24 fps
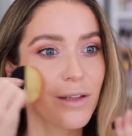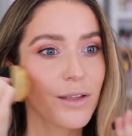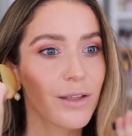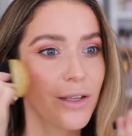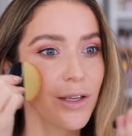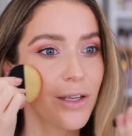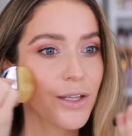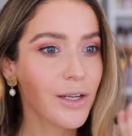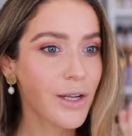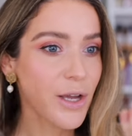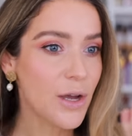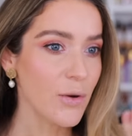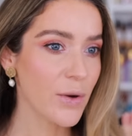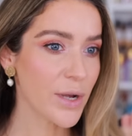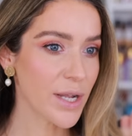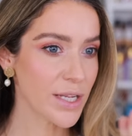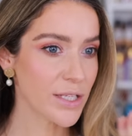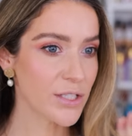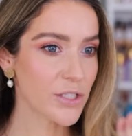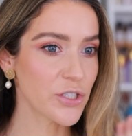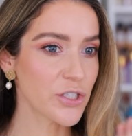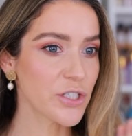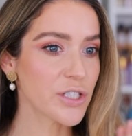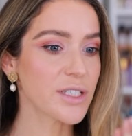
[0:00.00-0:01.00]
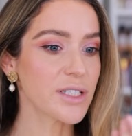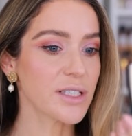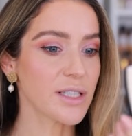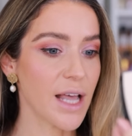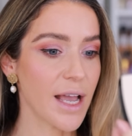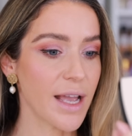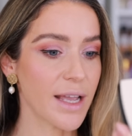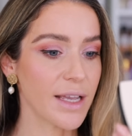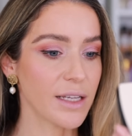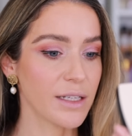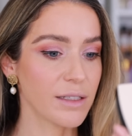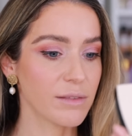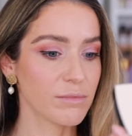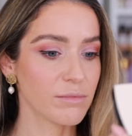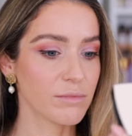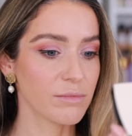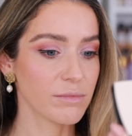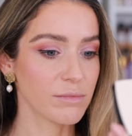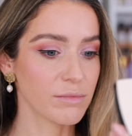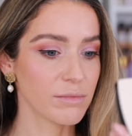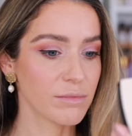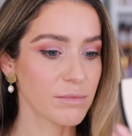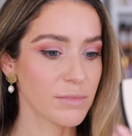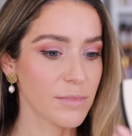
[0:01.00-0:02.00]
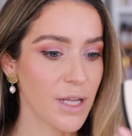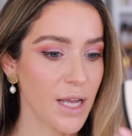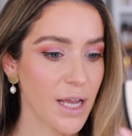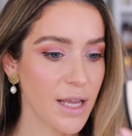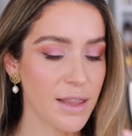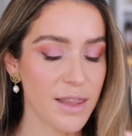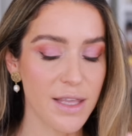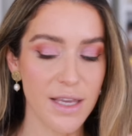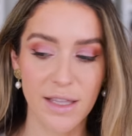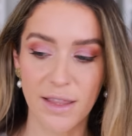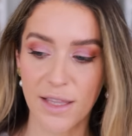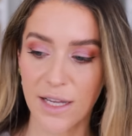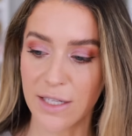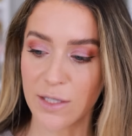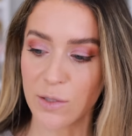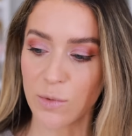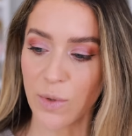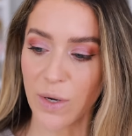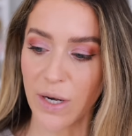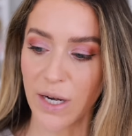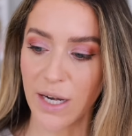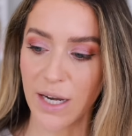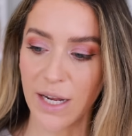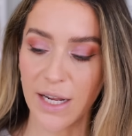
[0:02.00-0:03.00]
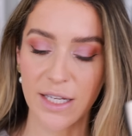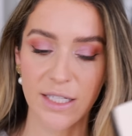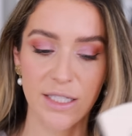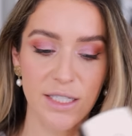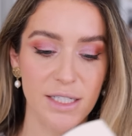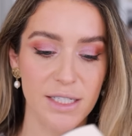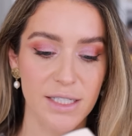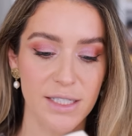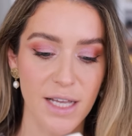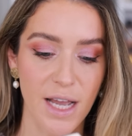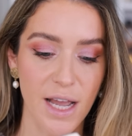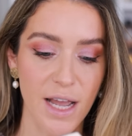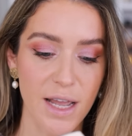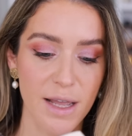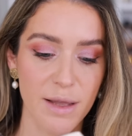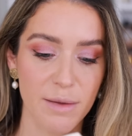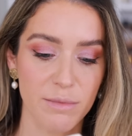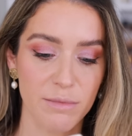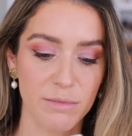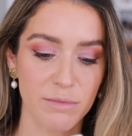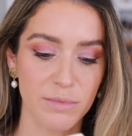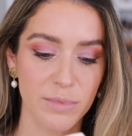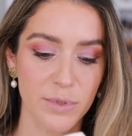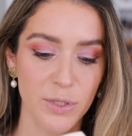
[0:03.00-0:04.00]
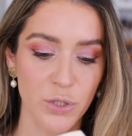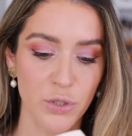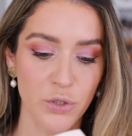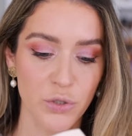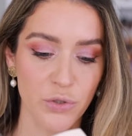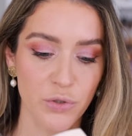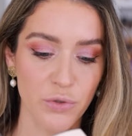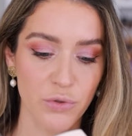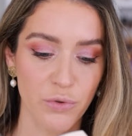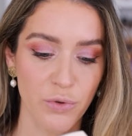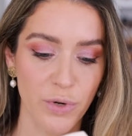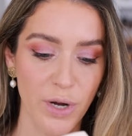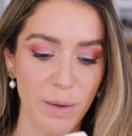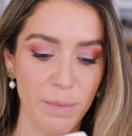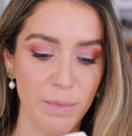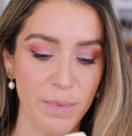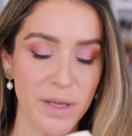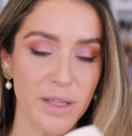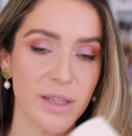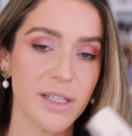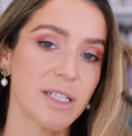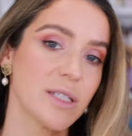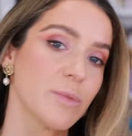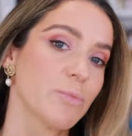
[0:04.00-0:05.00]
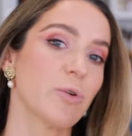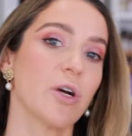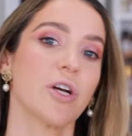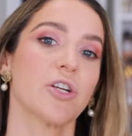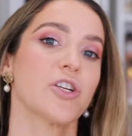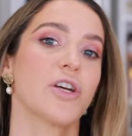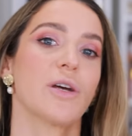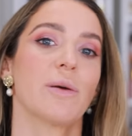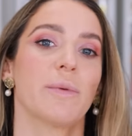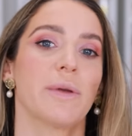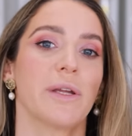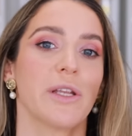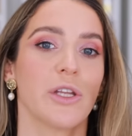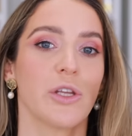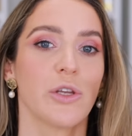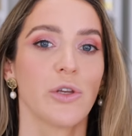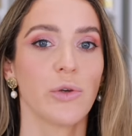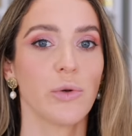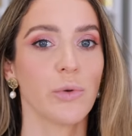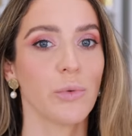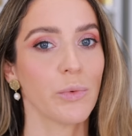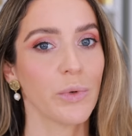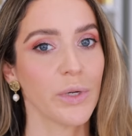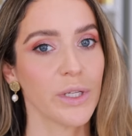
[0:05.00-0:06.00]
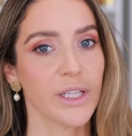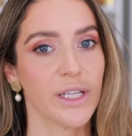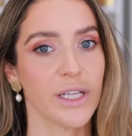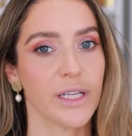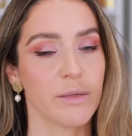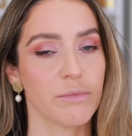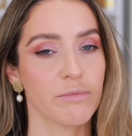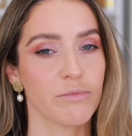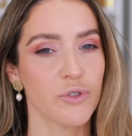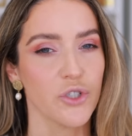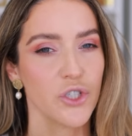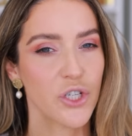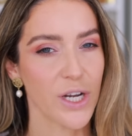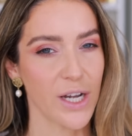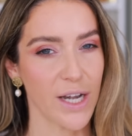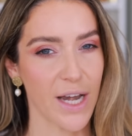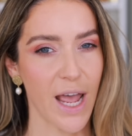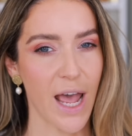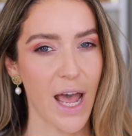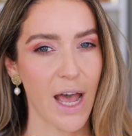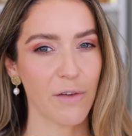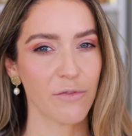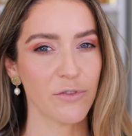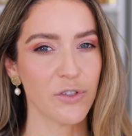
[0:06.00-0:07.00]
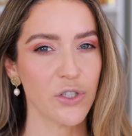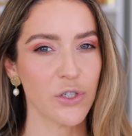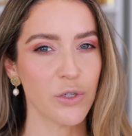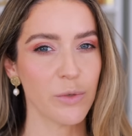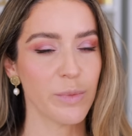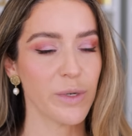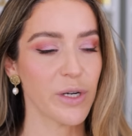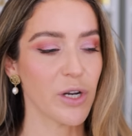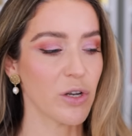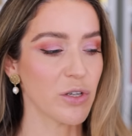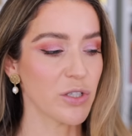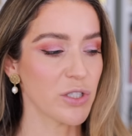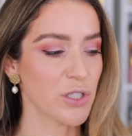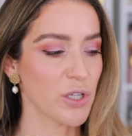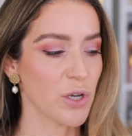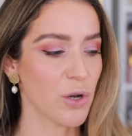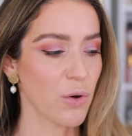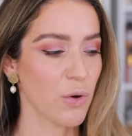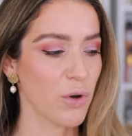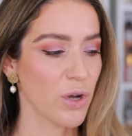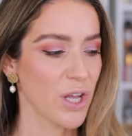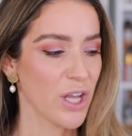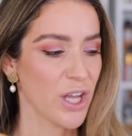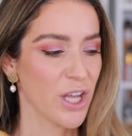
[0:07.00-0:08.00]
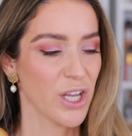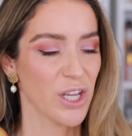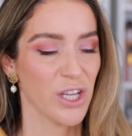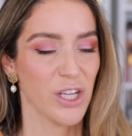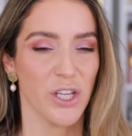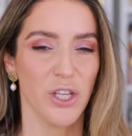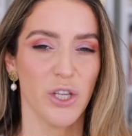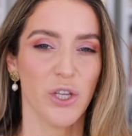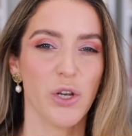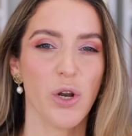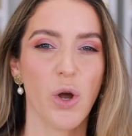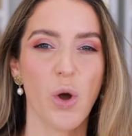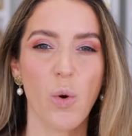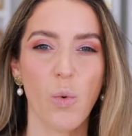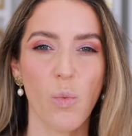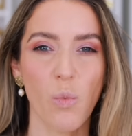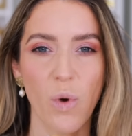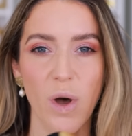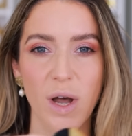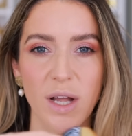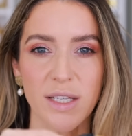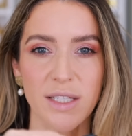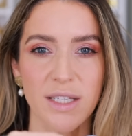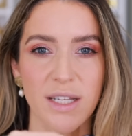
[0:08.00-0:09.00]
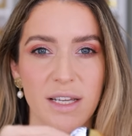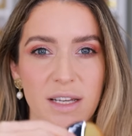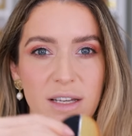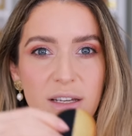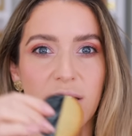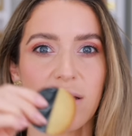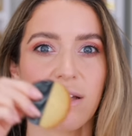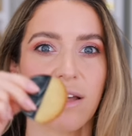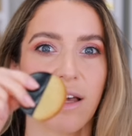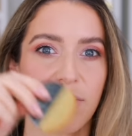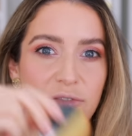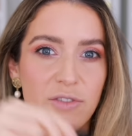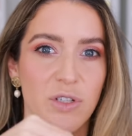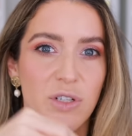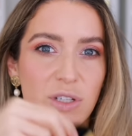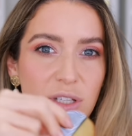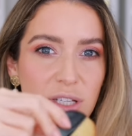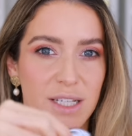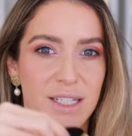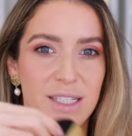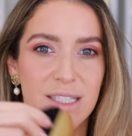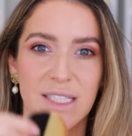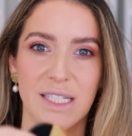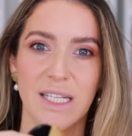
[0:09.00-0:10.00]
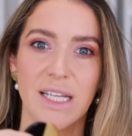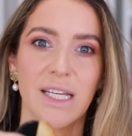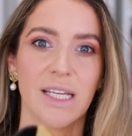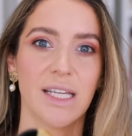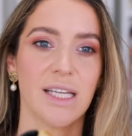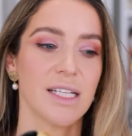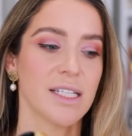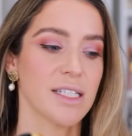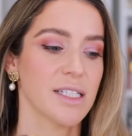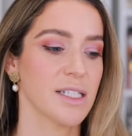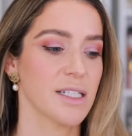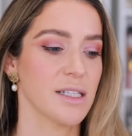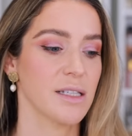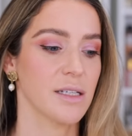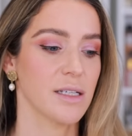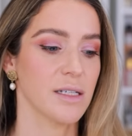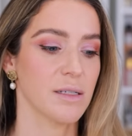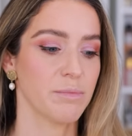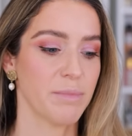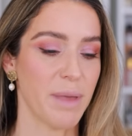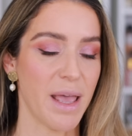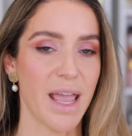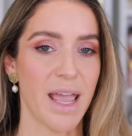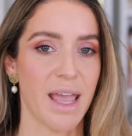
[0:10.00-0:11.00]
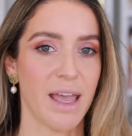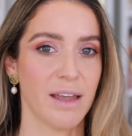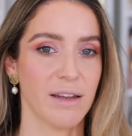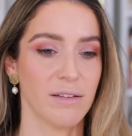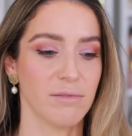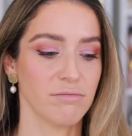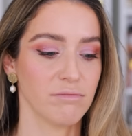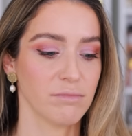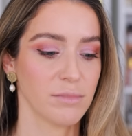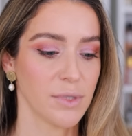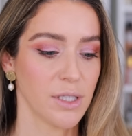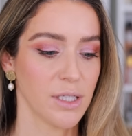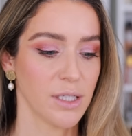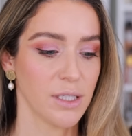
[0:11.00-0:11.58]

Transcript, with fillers: You know, it's just light. I think that's what it is, because I'm scraping this brush. I mean, you really shouldn't have to, but also you don't want to have to like dig into the pan.